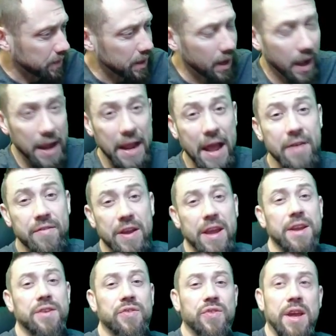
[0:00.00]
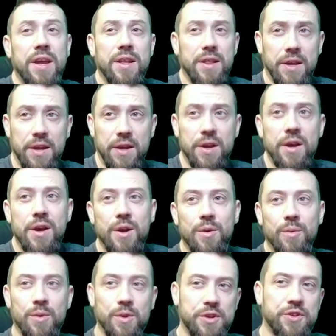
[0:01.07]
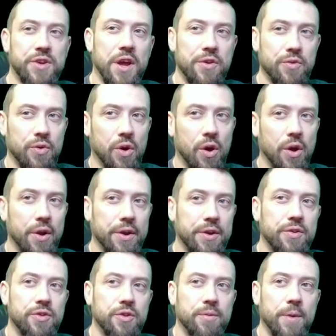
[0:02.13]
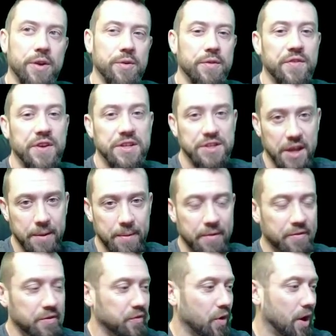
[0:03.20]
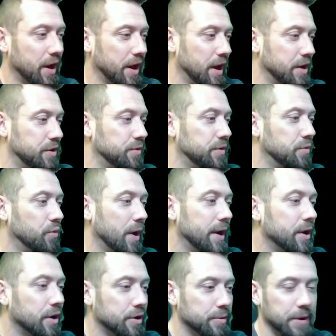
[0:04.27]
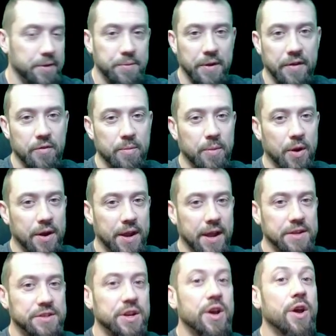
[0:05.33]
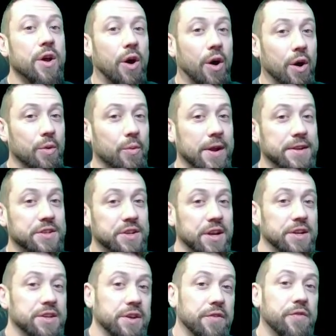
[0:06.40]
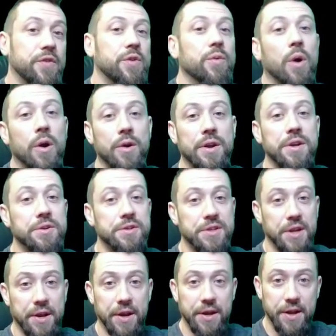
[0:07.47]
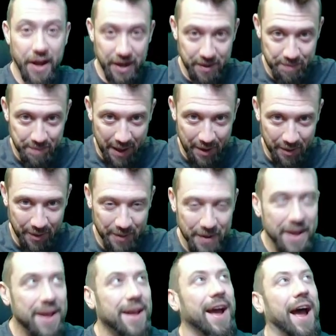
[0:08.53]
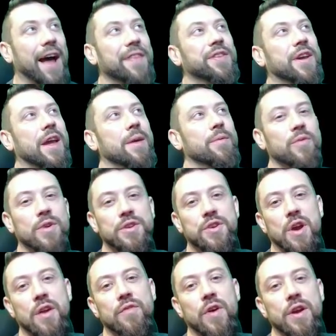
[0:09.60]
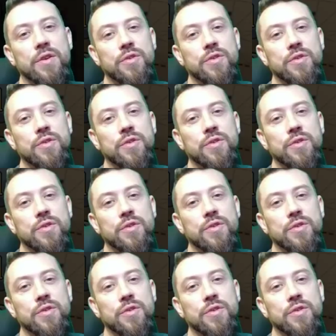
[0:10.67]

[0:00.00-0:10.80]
I have a daily release schedule on YouTube. I do a fixed game every Friday, and I do the Waiting on Your Best Behavior podcast on Wednesdays. If you are interested in getting better at the game of Risk, I invite you